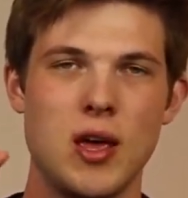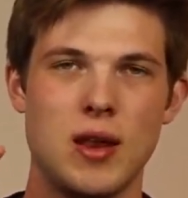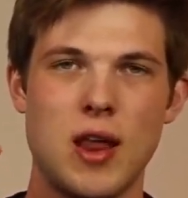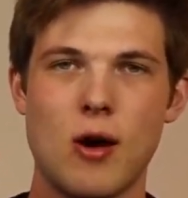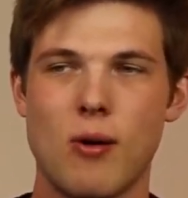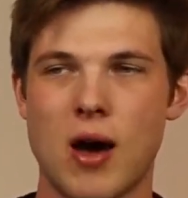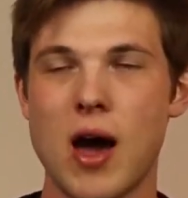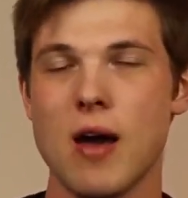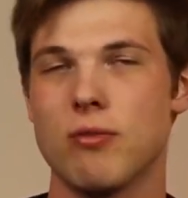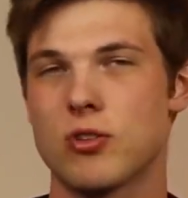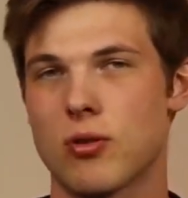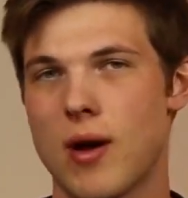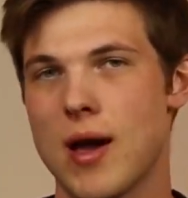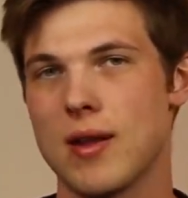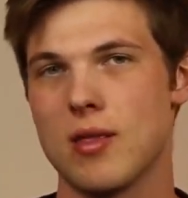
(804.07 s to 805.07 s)
Now, I've
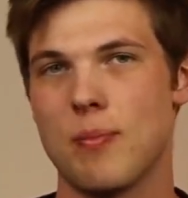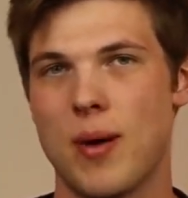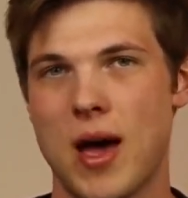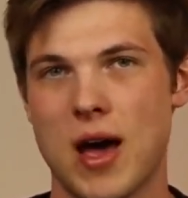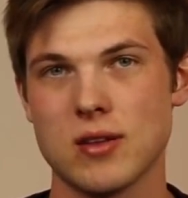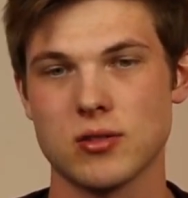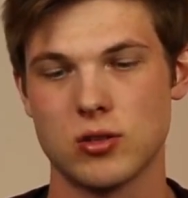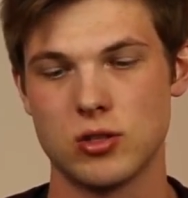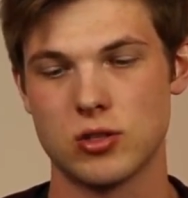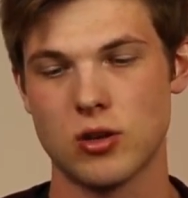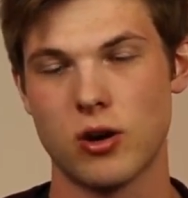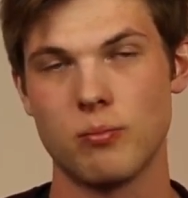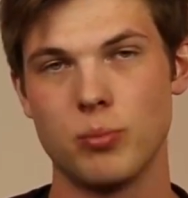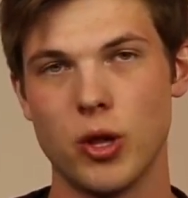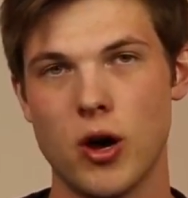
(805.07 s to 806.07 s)
tried in the past to
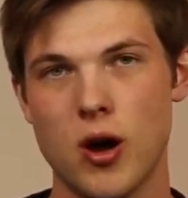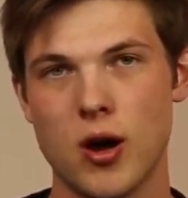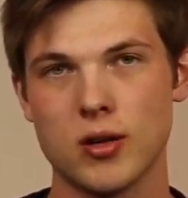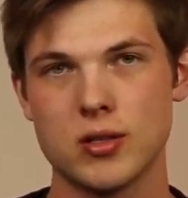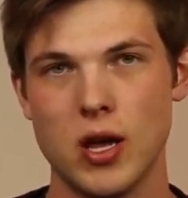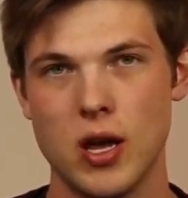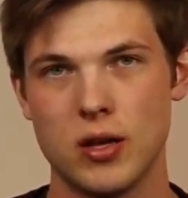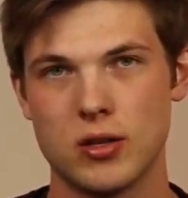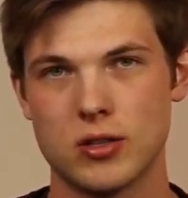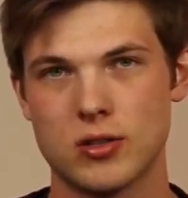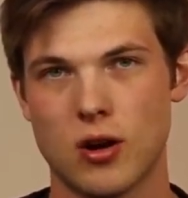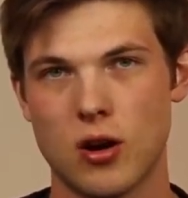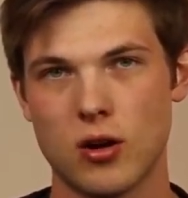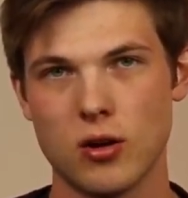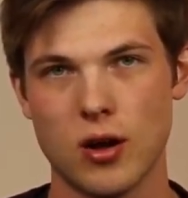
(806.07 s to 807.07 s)
start blogs, to
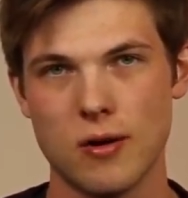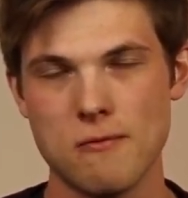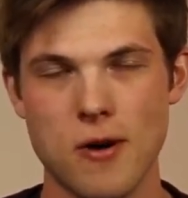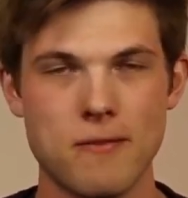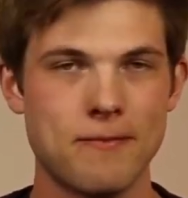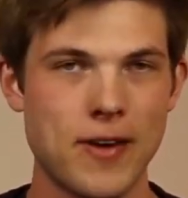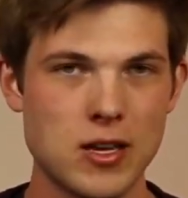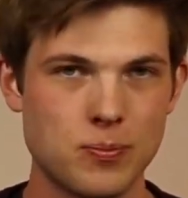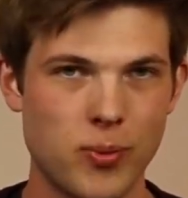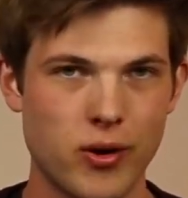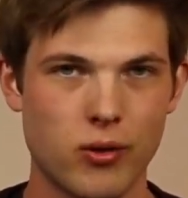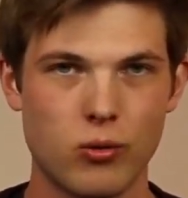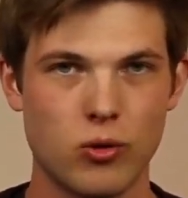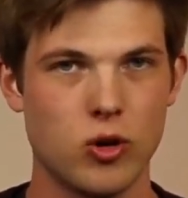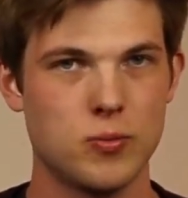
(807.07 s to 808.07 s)
start
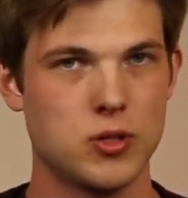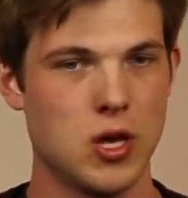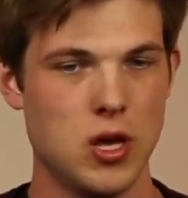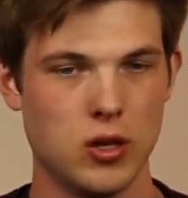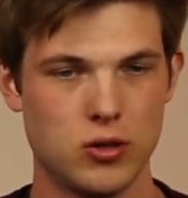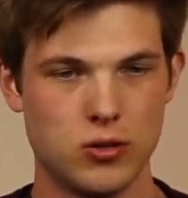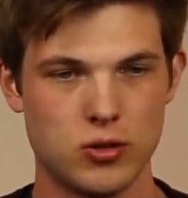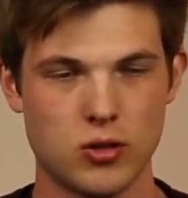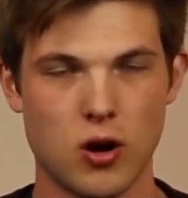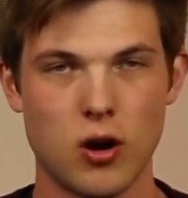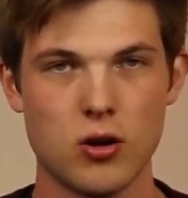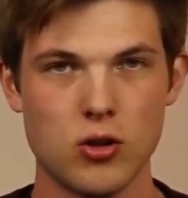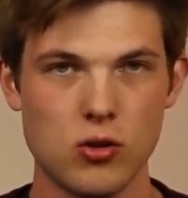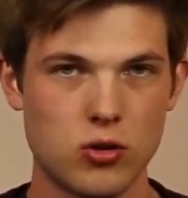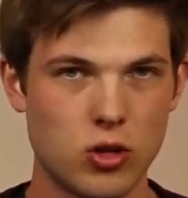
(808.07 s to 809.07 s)
Facebook groups, to
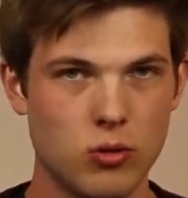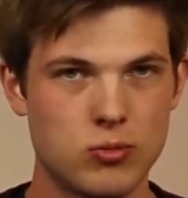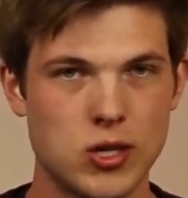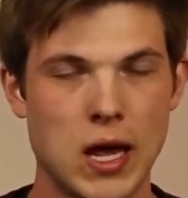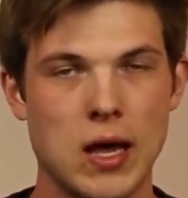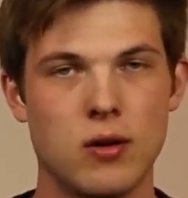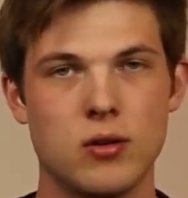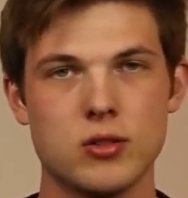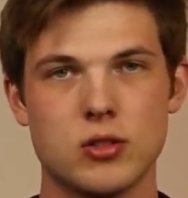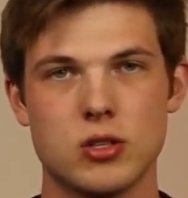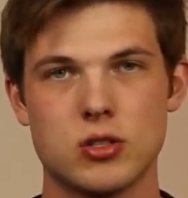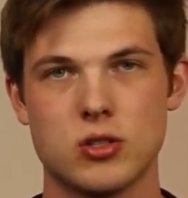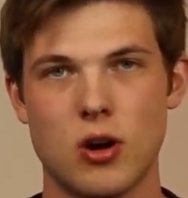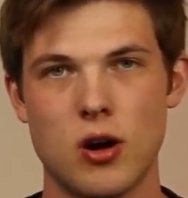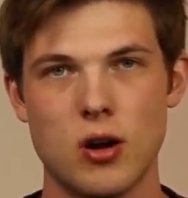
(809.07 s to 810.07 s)
start YouTube channels, to
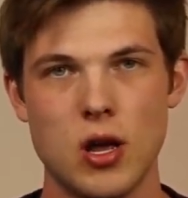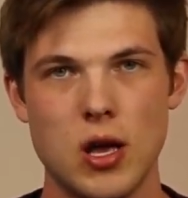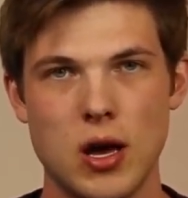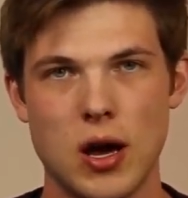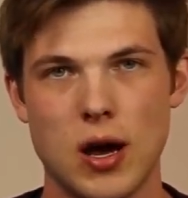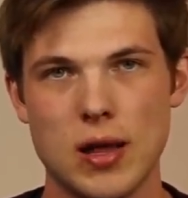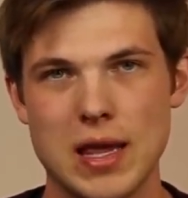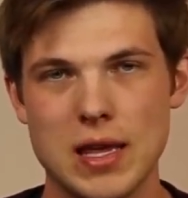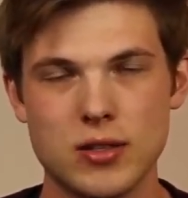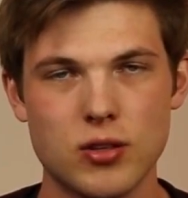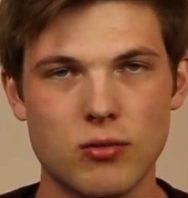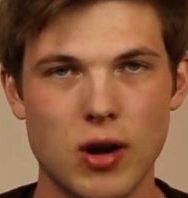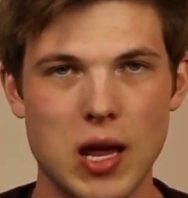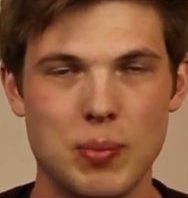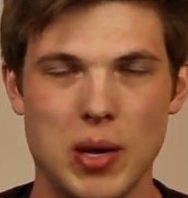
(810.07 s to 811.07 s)
start
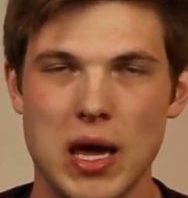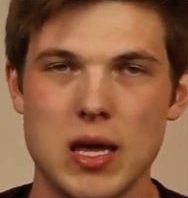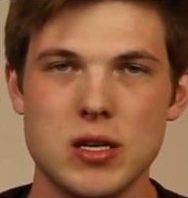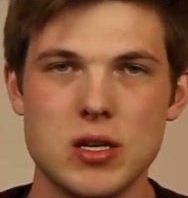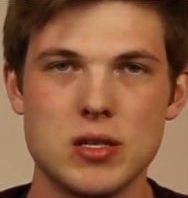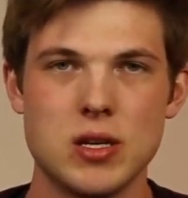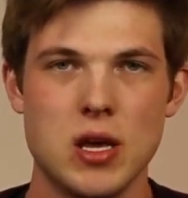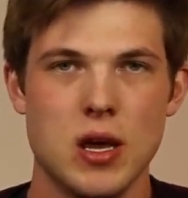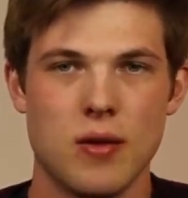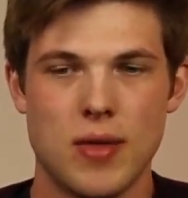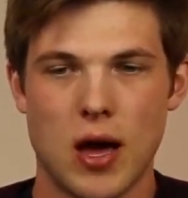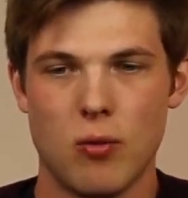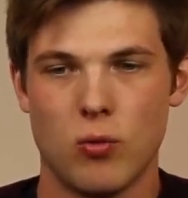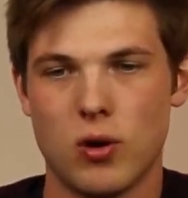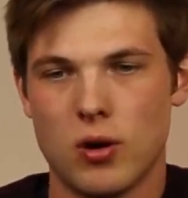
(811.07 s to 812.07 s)
Instagram pages
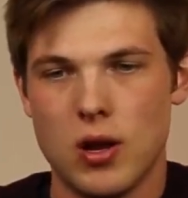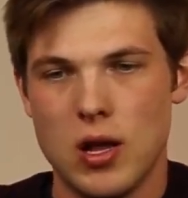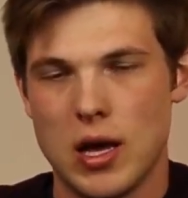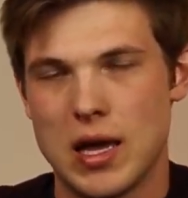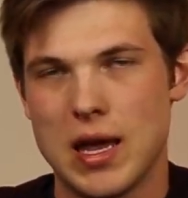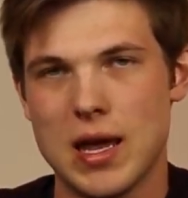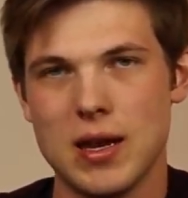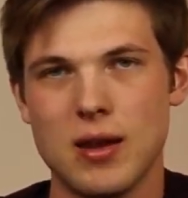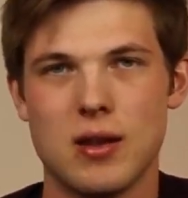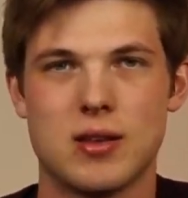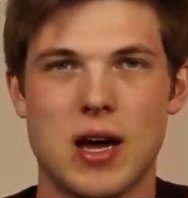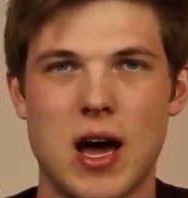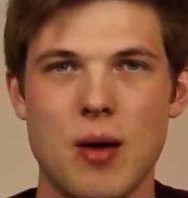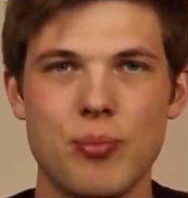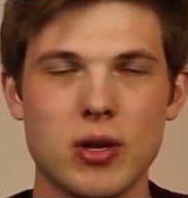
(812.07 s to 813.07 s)
that were in
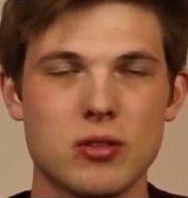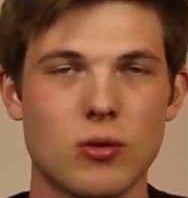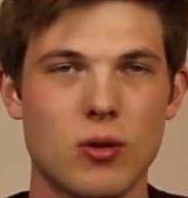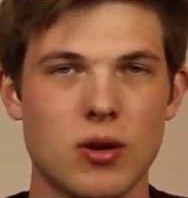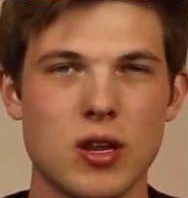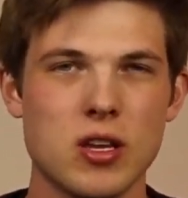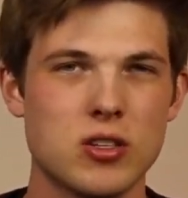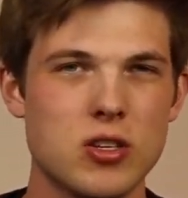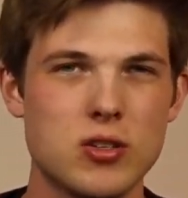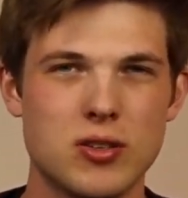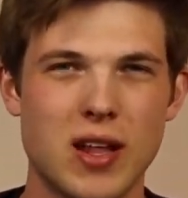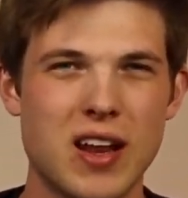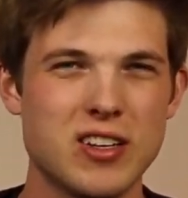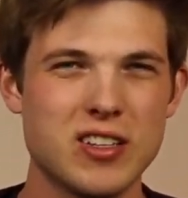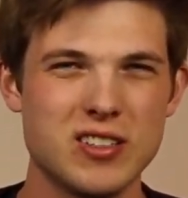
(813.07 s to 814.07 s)
topics or niches
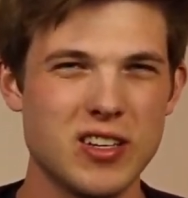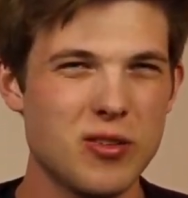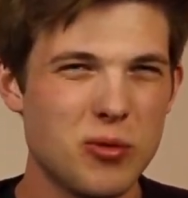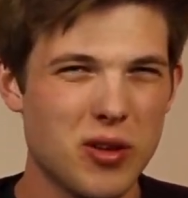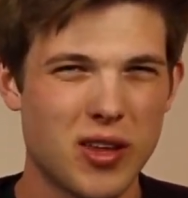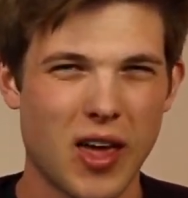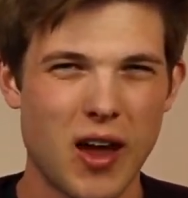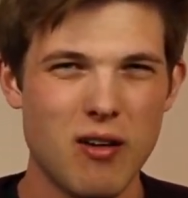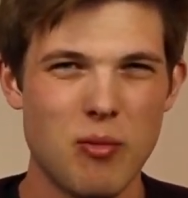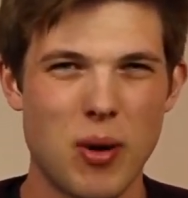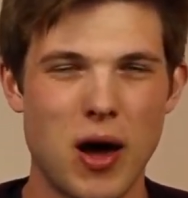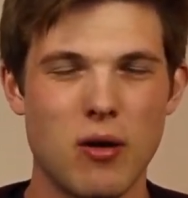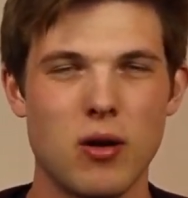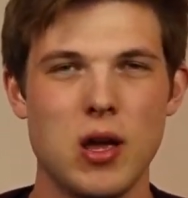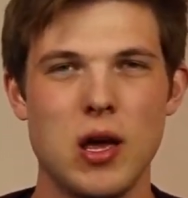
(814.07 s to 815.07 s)
that I just didn't really care
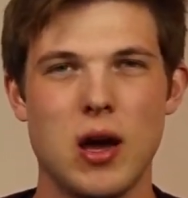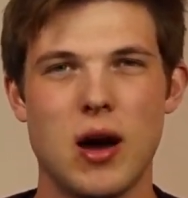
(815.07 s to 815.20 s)
about.